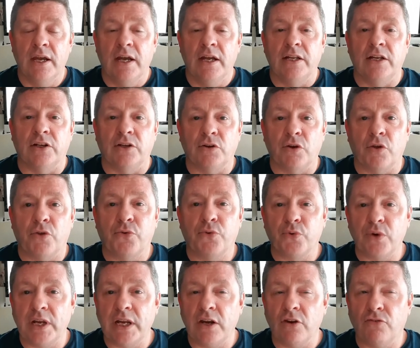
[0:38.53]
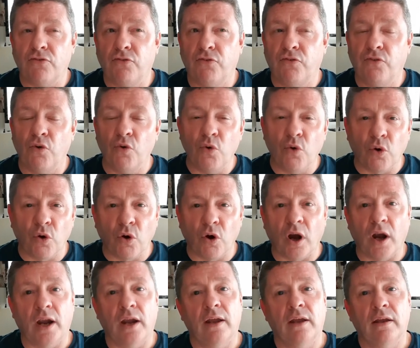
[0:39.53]
Now, there are three or
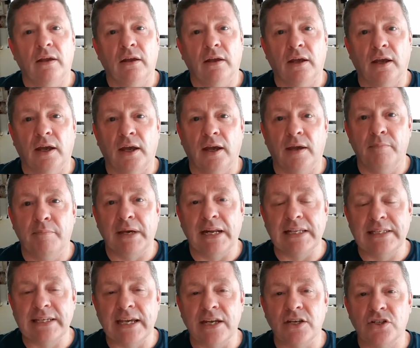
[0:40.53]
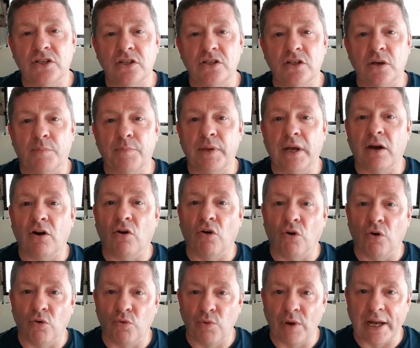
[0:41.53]
four meditations up there
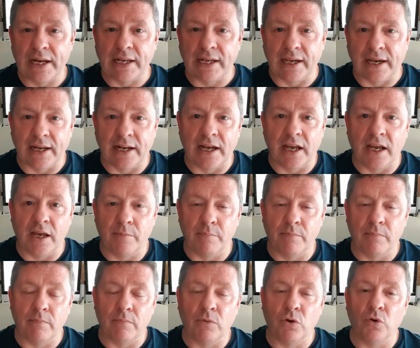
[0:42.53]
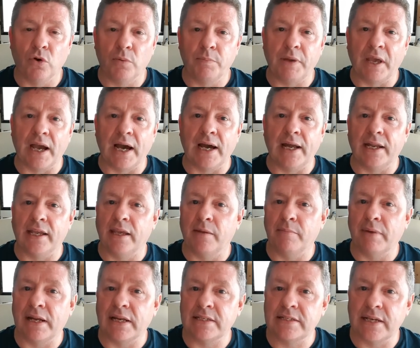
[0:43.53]
already, and I am going to be adding a
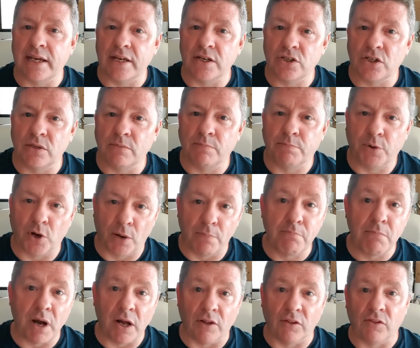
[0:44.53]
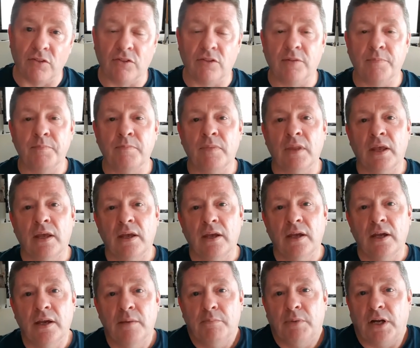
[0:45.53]
meditation per month.
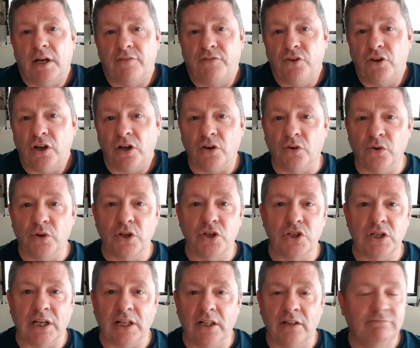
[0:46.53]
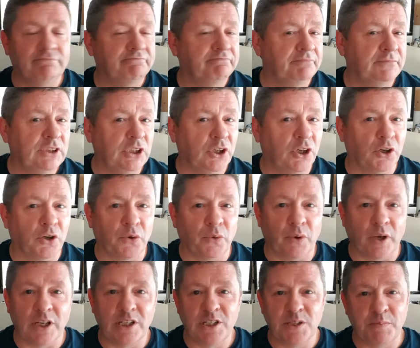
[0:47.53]
But if you're not on the channel, you're not going to
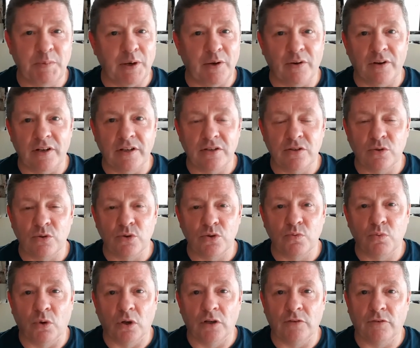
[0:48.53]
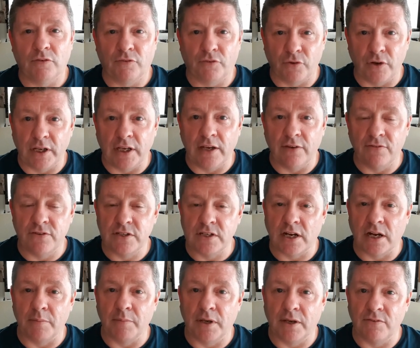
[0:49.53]
experience those wonderful free gifts that
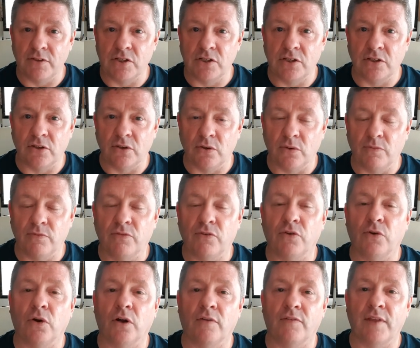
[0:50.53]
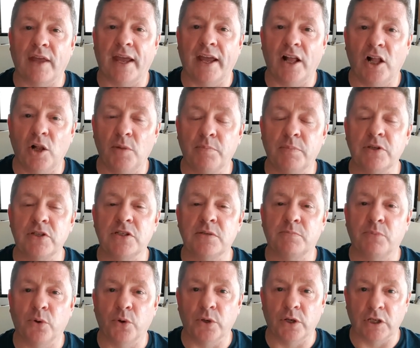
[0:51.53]
I'm giving to you for all of the help and
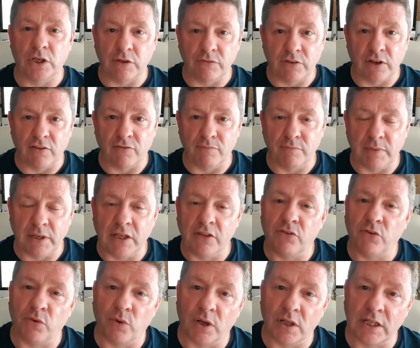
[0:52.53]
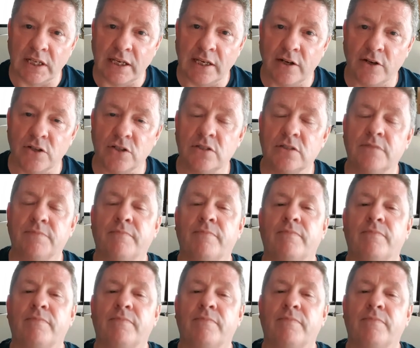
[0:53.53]
support that you've given me throughout the years.